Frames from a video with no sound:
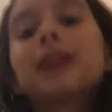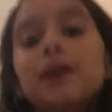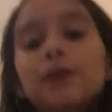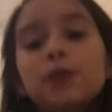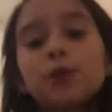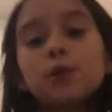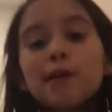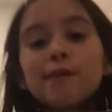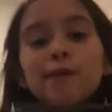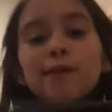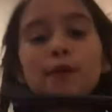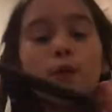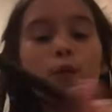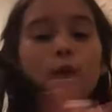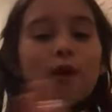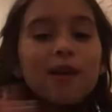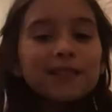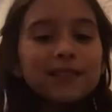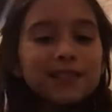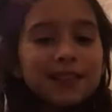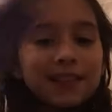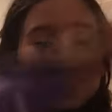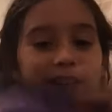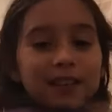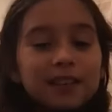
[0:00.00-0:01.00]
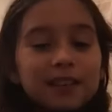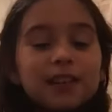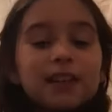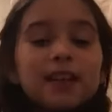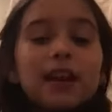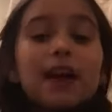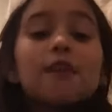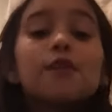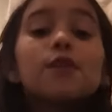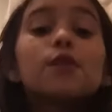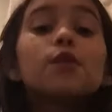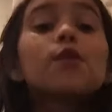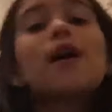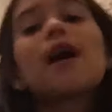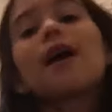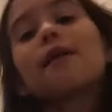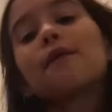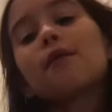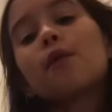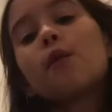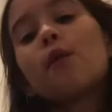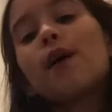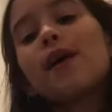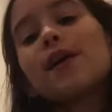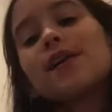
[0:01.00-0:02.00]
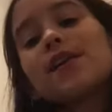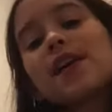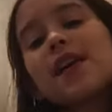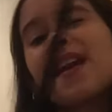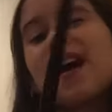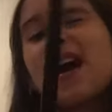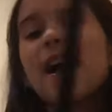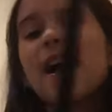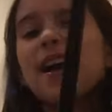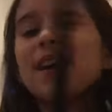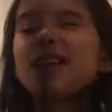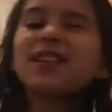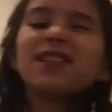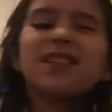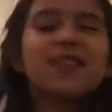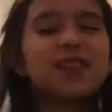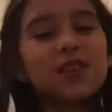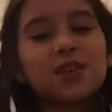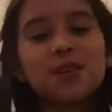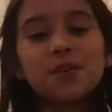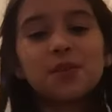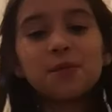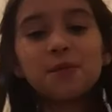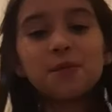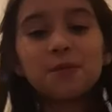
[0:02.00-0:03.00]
you have a wand, now you don't have a wand, and I do.